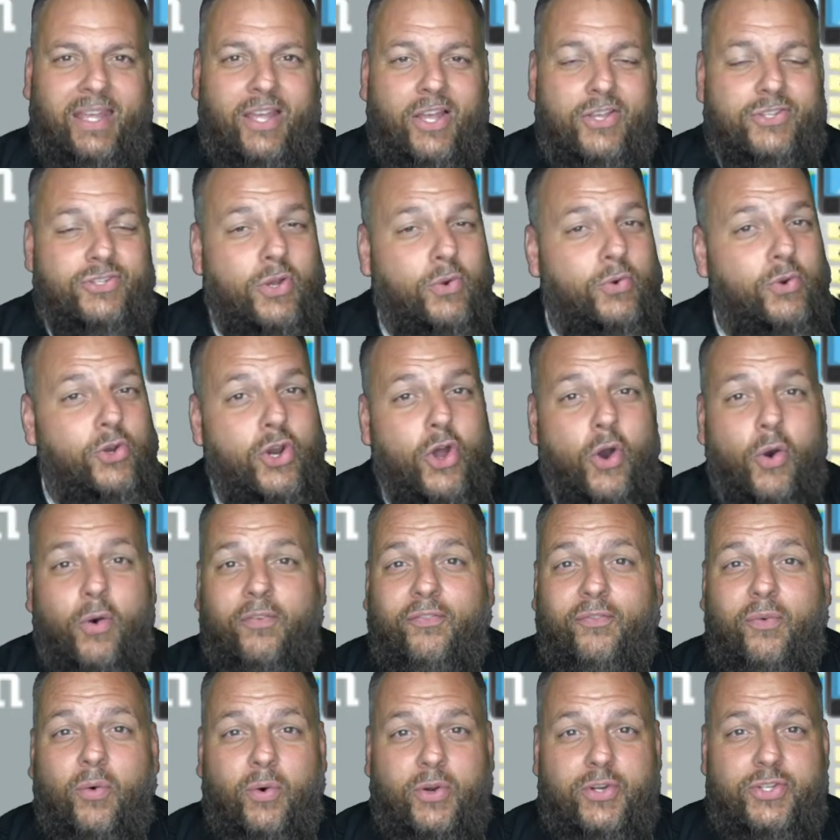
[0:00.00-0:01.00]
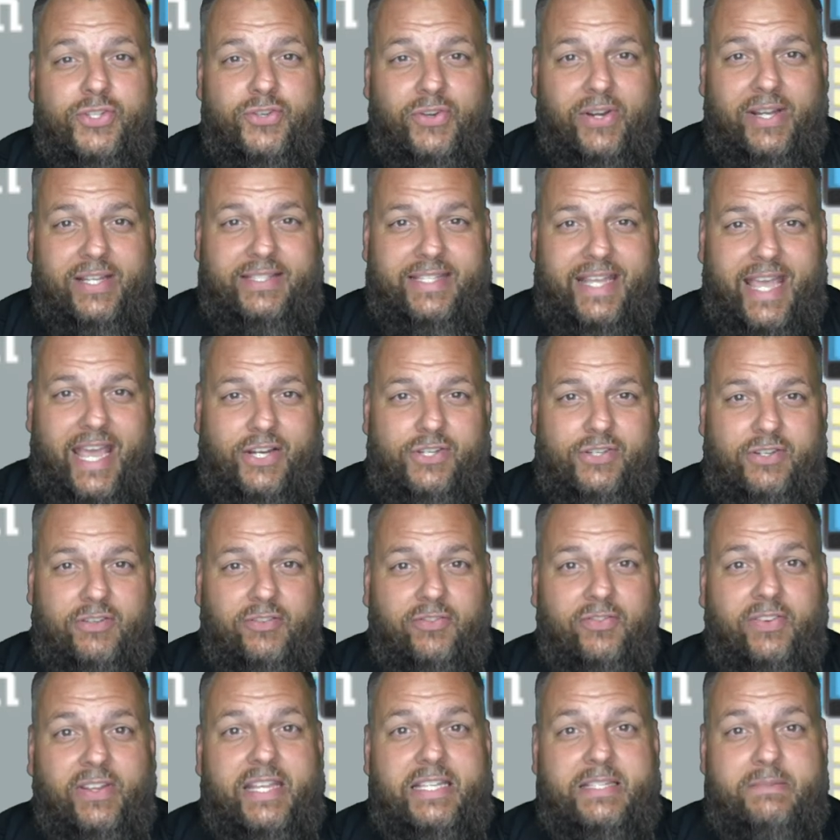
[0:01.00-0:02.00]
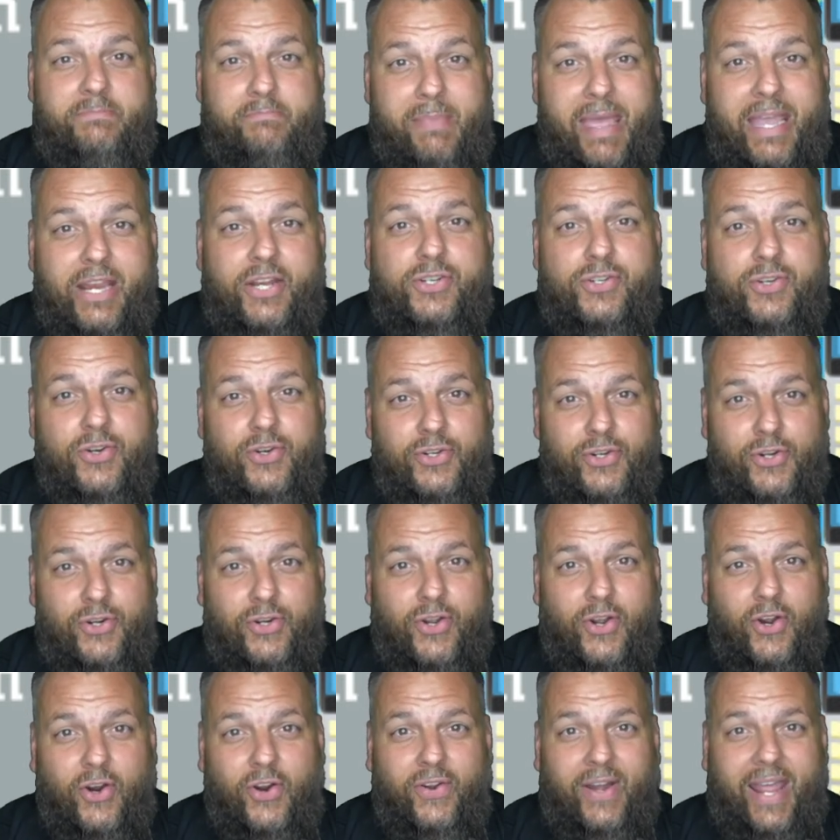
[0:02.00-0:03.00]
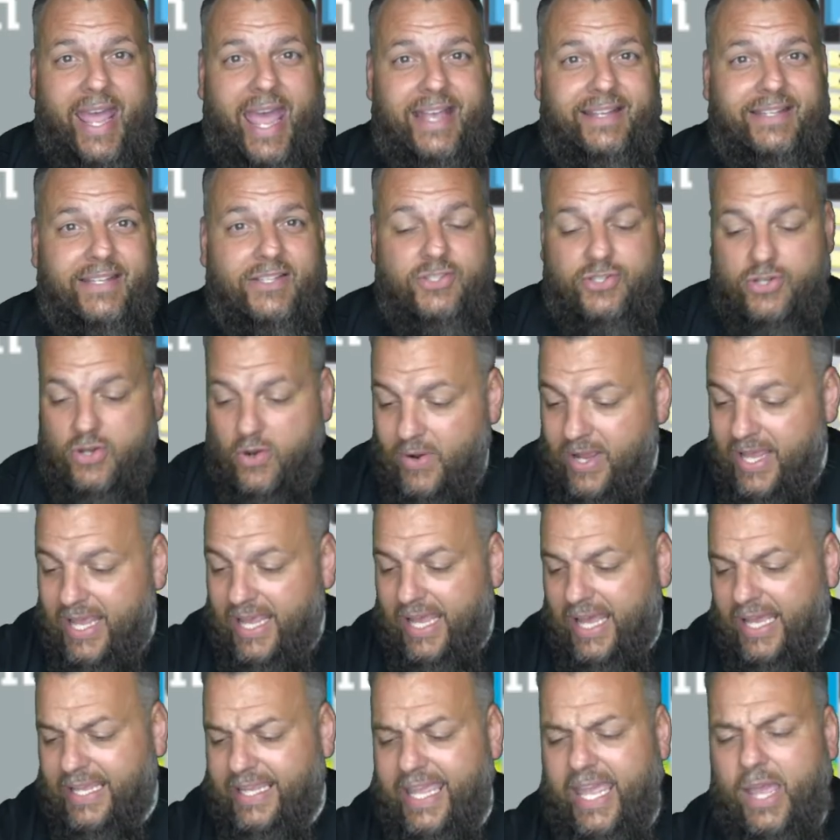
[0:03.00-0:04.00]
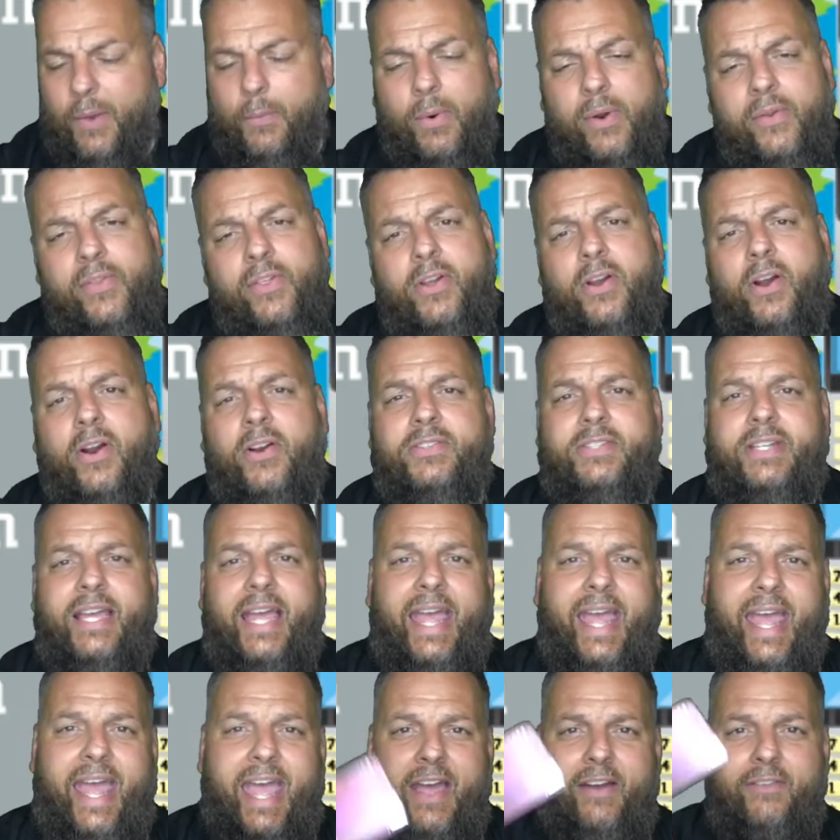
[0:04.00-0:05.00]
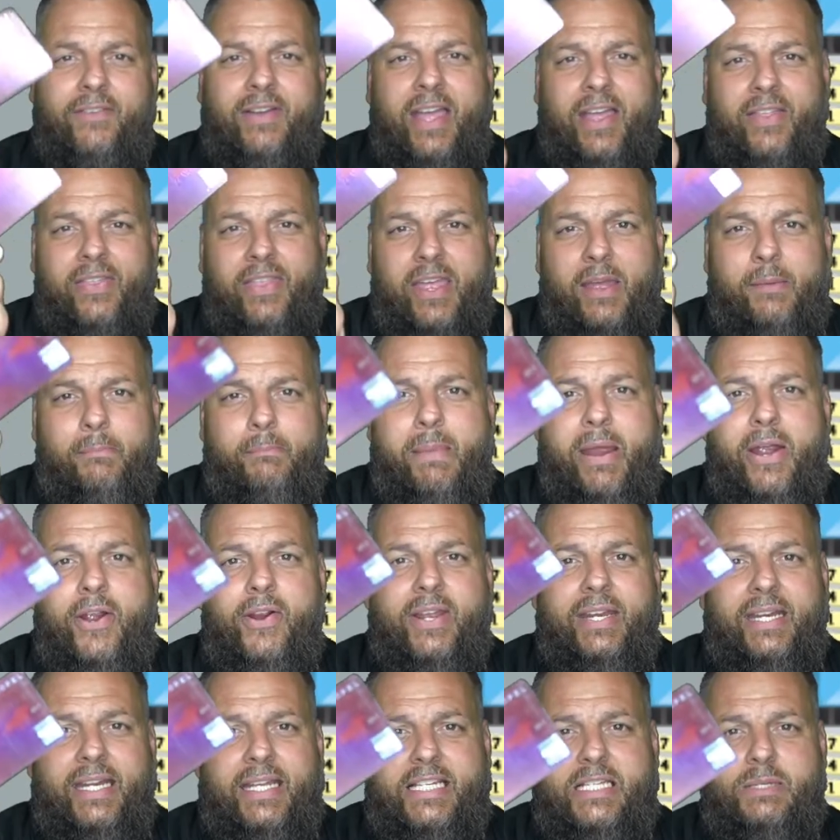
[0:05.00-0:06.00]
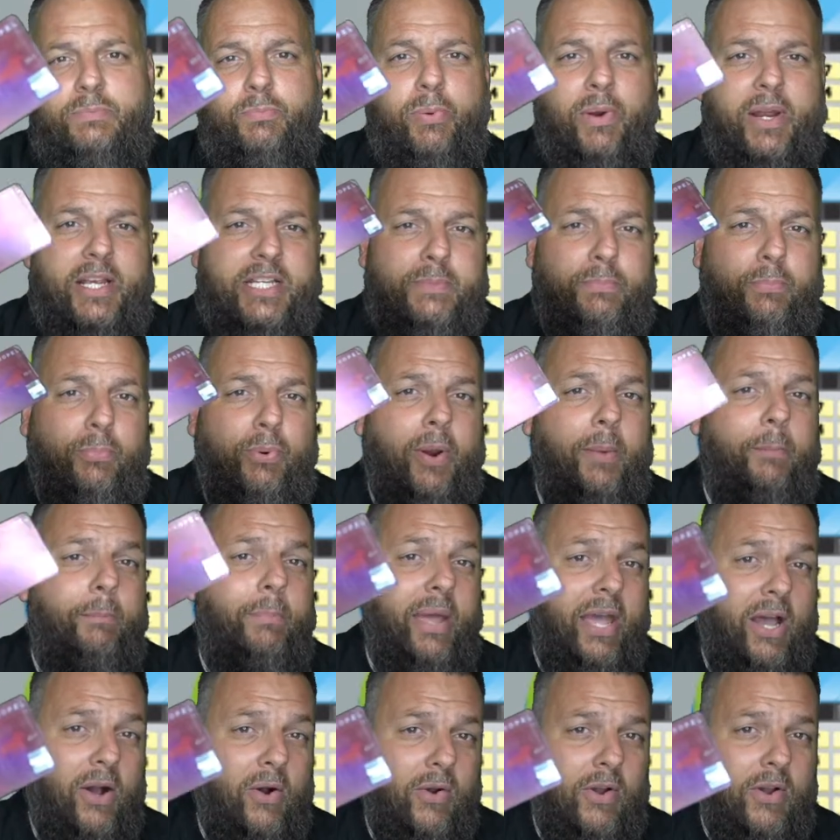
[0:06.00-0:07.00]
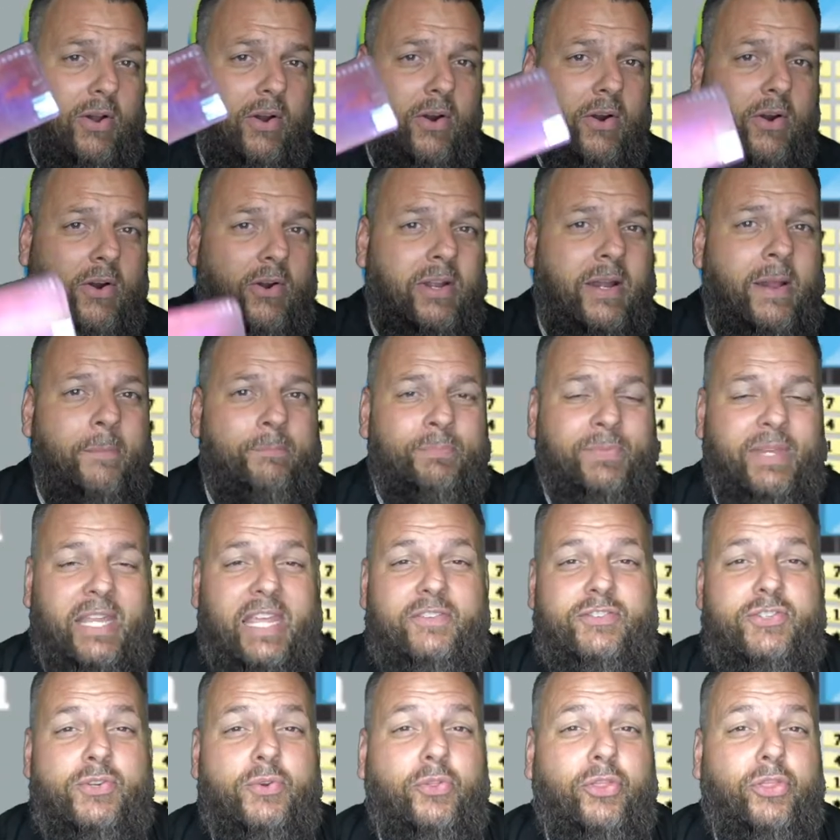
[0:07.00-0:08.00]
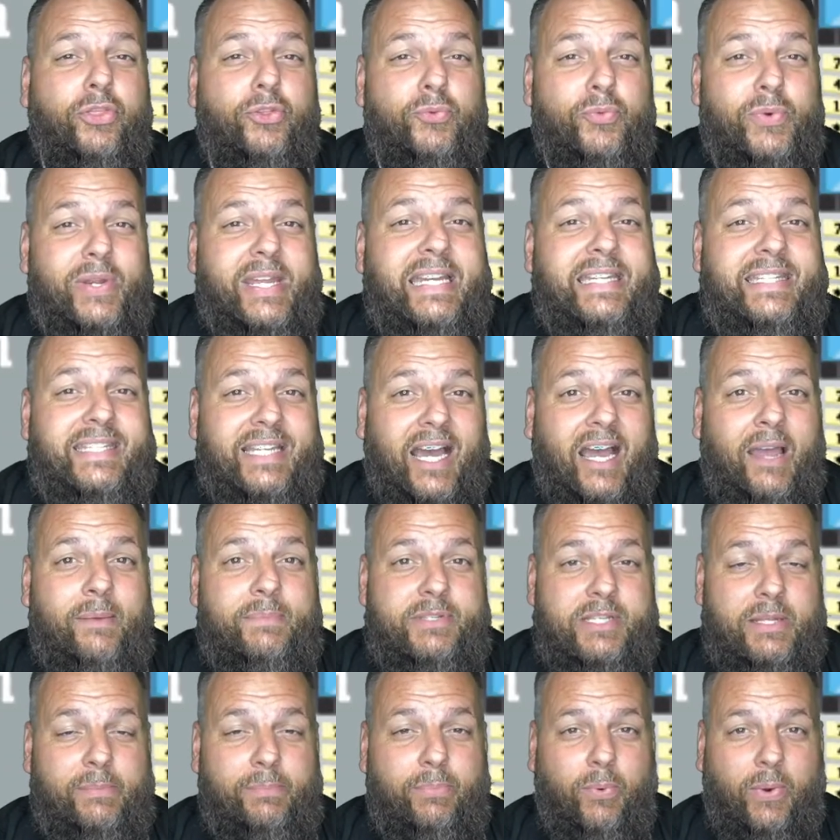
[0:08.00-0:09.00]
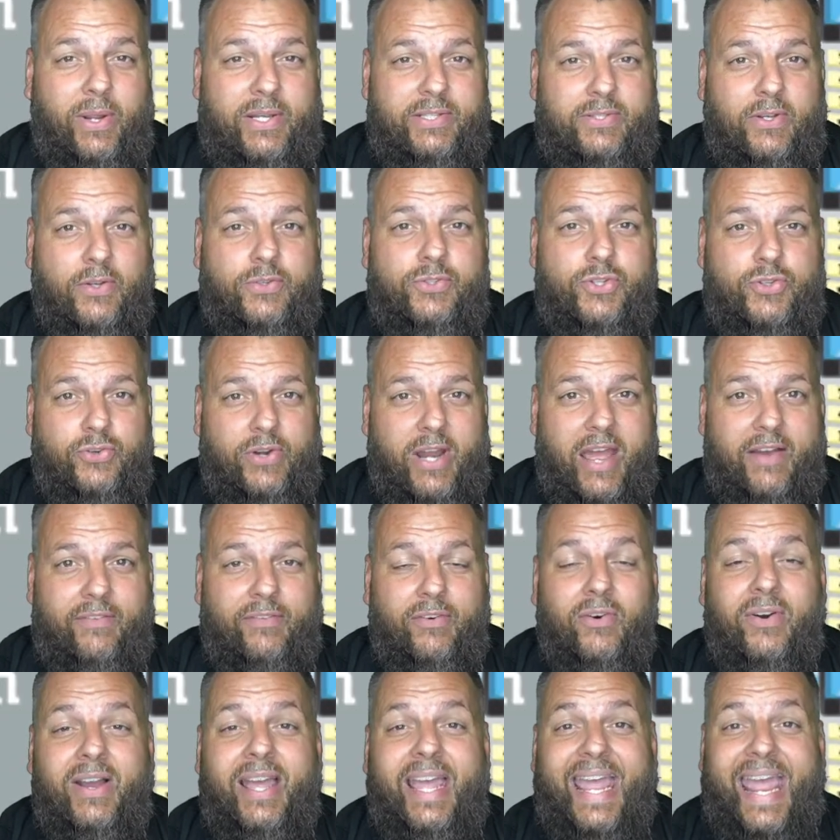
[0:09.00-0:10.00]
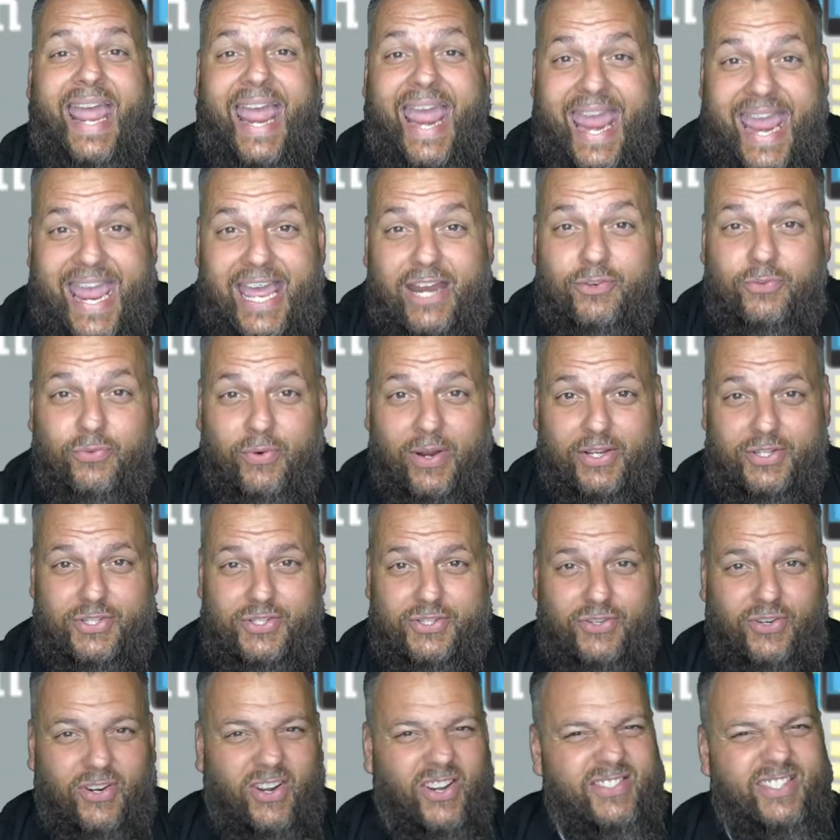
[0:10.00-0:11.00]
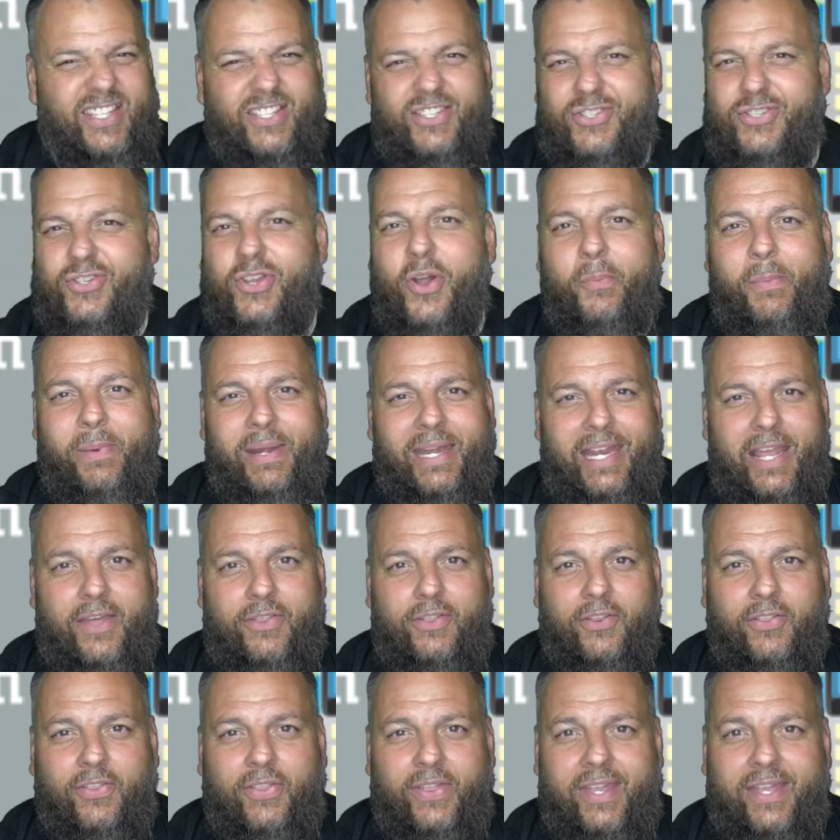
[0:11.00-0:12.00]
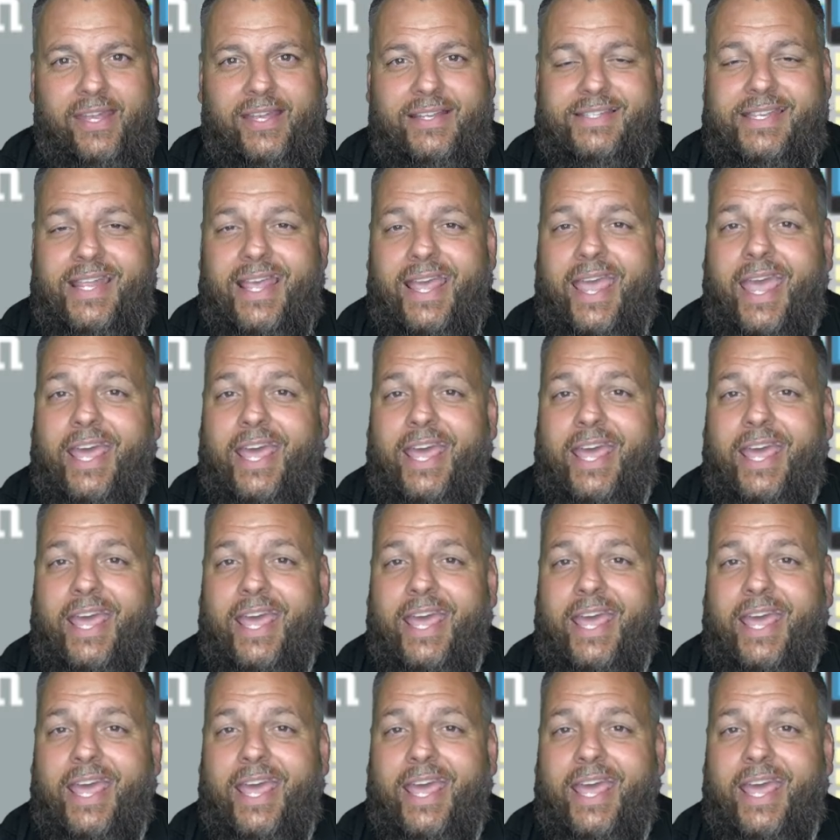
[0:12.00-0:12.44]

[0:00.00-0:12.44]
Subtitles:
So no foreign transaction fees. Make sure your card has it. So again, one of the cards I have, the American Express Propel card, gives you 3 times the points on travel and restaurants and so many other things.